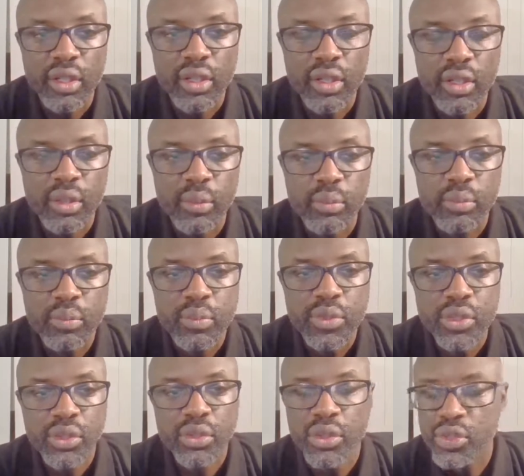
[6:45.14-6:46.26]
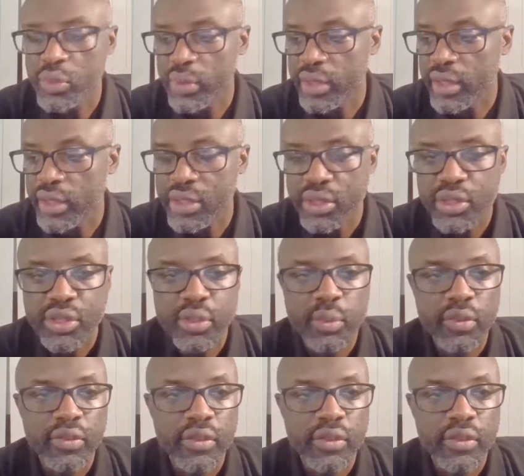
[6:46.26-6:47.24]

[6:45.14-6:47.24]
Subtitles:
So those regulations,